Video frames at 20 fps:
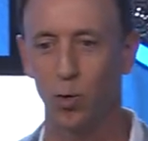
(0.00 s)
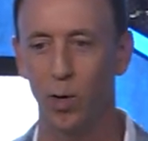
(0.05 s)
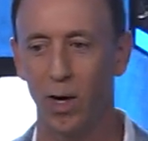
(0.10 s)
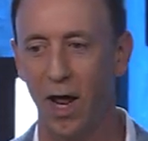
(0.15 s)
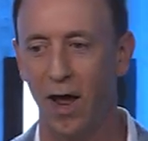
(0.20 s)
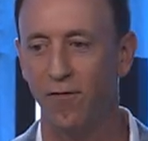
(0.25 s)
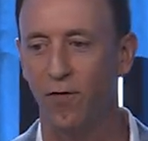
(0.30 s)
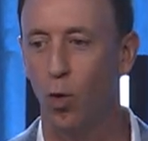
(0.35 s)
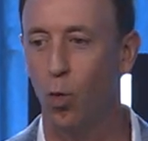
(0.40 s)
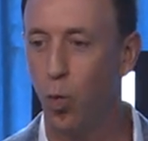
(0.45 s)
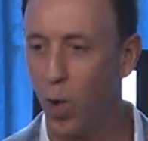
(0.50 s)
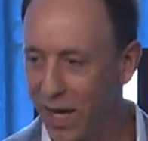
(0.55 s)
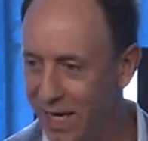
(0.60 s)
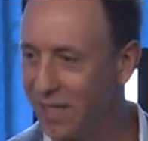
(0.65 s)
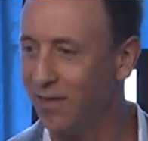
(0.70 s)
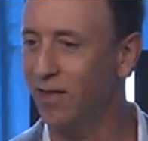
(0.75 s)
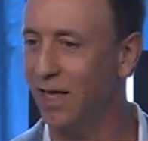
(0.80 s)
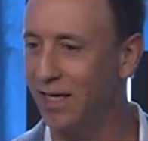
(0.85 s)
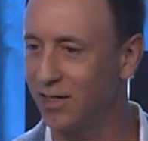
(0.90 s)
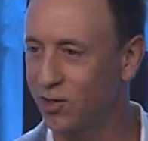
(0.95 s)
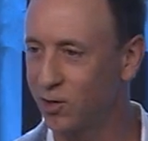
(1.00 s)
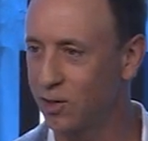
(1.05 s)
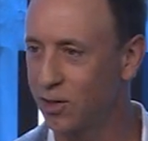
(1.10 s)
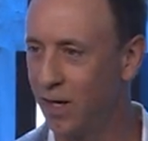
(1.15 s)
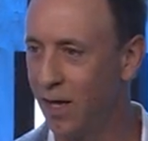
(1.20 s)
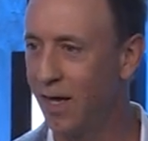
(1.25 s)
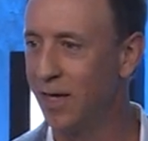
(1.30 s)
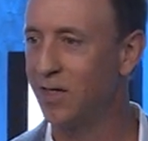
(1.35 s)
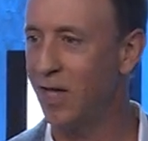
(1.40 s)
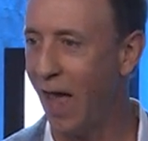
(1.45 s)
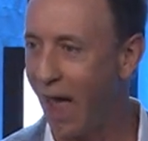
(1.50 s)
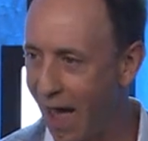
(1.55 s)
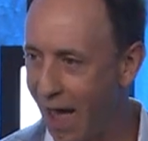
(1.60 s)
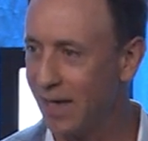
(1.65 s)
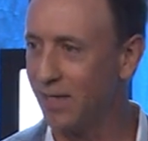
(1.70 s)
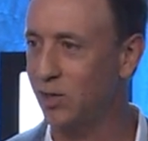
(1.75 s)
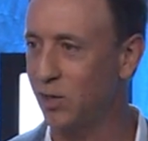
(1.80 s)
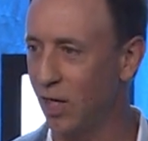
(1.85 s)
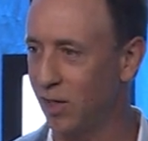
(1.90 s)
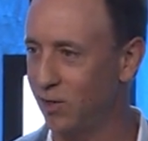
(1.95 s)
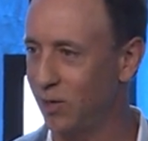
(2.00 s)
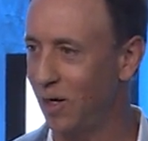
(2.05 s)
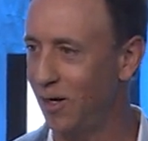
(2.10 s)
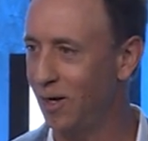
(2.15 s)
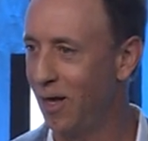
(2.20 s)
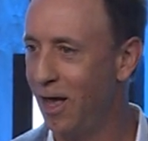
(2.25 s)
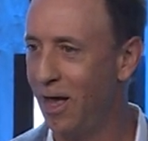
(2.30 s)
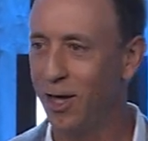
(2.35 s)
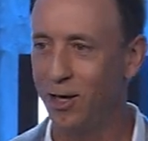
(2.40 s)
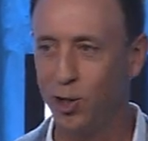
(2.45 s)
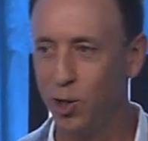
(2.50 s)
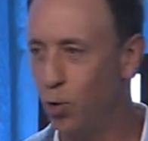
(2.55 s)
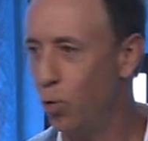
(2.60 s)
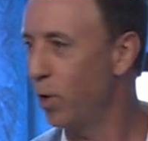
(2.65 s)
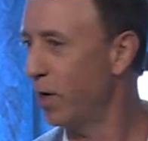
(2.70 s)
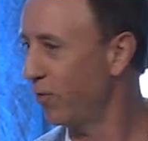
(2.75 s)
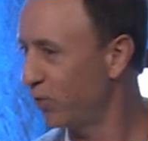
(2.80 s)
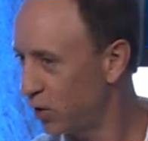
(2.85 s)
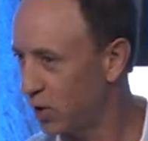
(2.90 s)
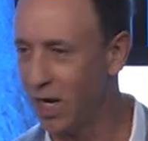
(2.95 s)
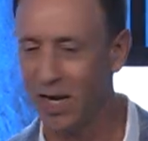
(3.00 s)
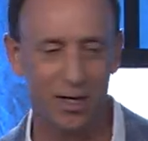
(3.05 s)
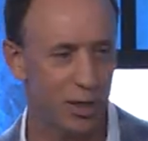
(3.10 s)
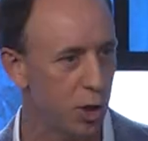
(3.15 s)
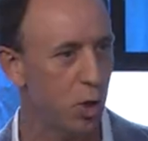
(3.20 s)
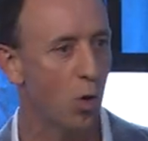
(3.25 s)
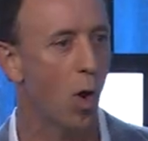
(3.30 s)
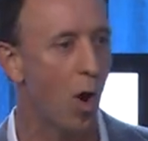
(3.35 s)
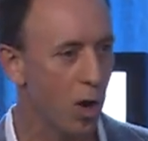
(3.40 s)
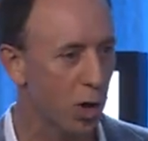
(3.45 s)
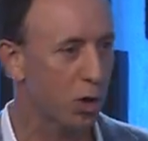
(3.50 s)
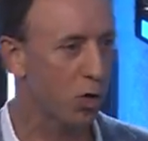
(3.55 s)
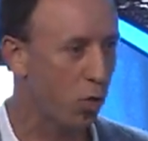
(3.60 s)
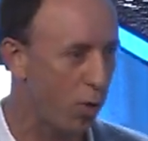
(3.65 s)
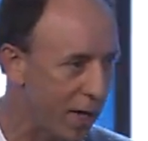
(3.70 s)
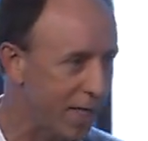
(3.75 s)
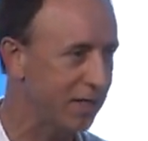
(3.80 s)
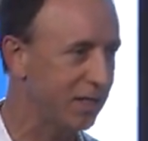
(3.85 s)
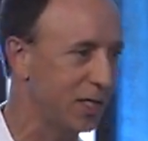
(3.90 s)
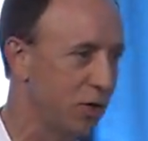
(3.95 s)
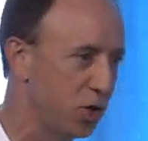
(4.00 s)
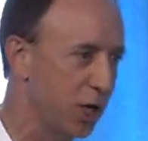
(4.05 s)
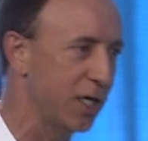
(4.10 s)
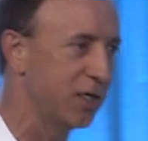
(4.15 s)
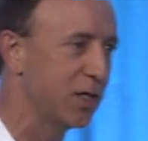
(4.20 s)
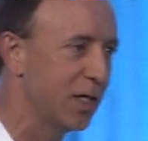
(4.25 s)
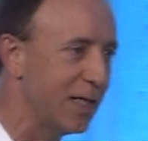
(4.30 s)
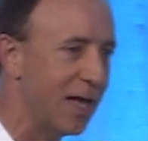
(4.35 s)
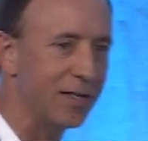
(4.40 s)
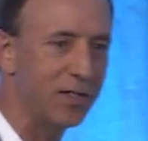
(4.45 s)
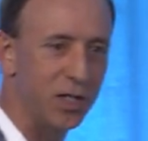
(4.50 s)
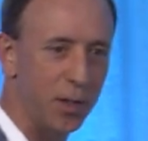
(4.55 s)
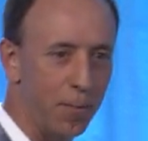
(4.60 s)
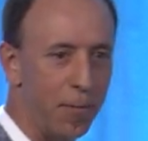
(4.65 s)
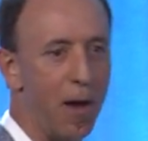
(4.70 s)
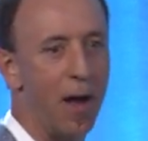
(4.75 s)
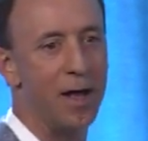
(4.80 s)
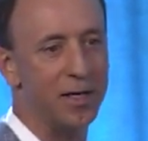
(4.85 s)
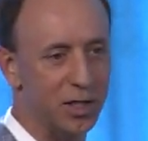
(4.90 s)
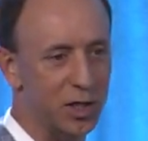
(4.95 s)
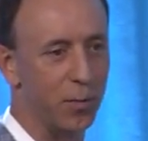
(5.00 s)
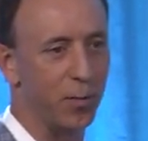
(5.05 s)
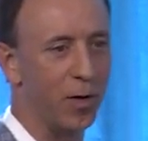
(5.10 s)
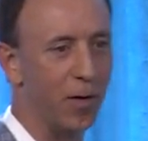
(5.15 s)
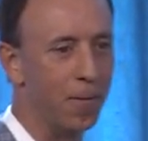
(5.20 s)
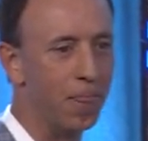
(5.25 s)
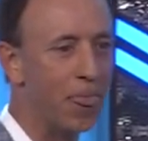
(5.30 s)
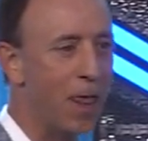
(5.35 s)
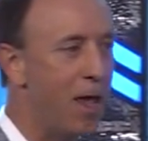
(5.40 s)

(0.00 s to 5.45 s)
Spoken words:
would have a wait list to access it, you would have said, you are crazy, Jaysen, that's impossible.